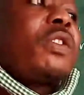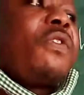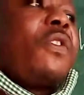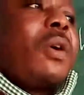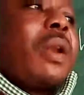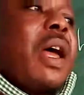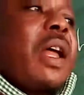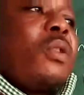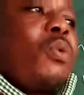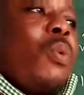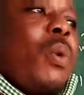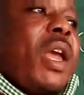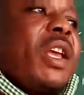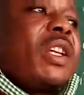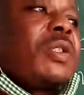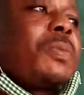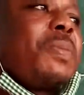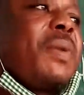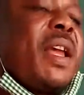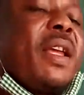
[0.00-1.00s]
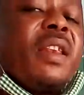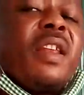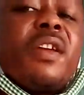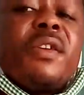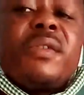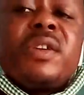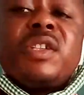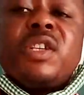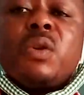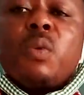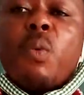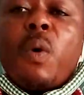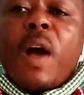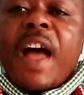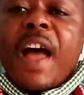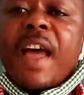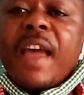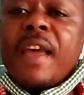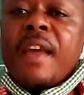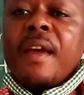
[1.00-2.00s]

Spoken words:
further to explain the reason why